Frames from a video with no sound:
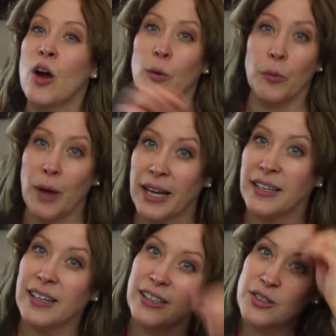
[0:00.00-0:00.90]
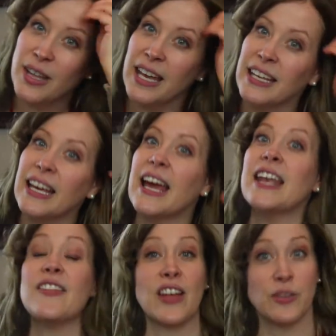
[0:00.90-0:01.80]
rewind it and do that
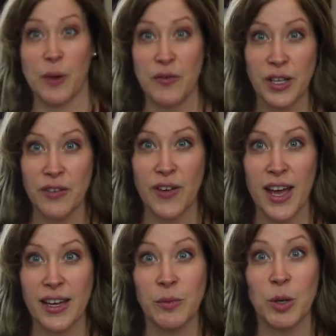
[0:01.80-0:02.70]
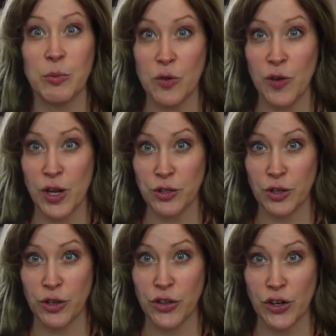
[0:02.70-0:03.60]
again, that's perfectly fine. I'm going to move on to
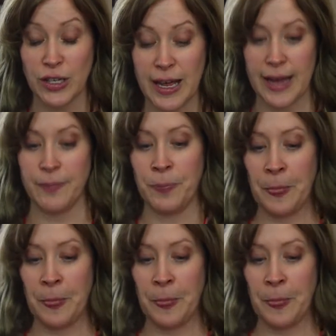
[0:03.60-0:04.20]
the third line.